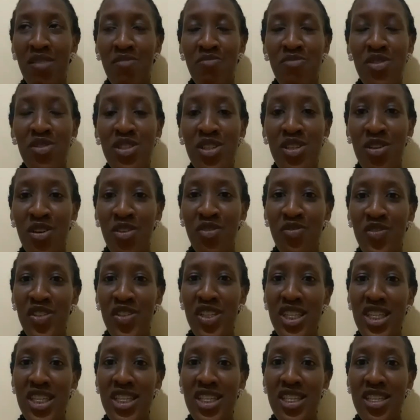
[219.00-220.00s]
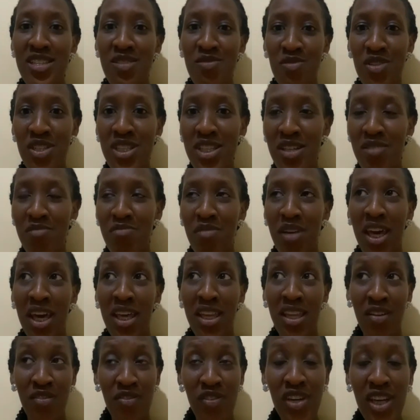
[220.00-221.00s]
the beauty of it is written by
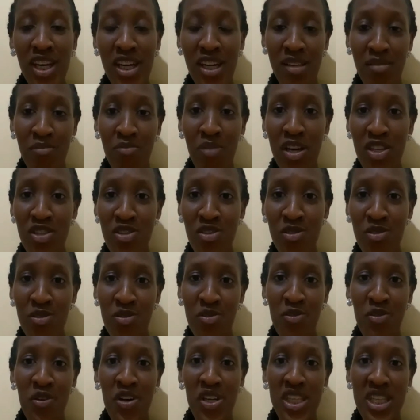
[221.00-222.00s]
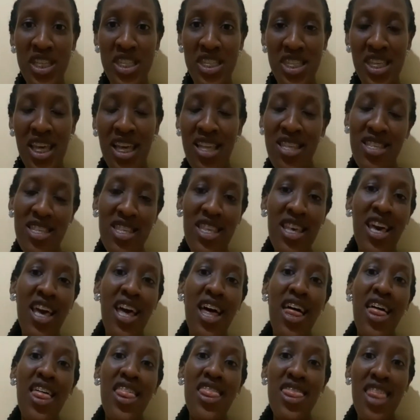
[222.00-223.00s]
an African person who understands
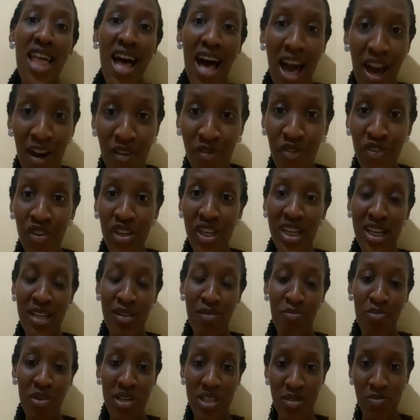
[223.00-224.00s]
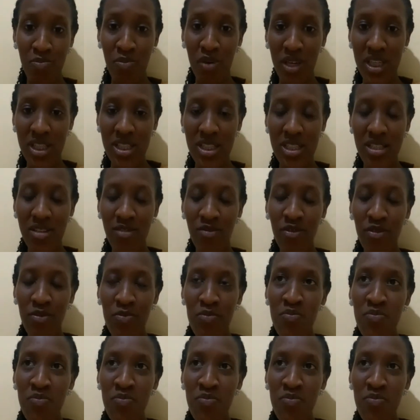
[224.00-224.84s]
the African perspective.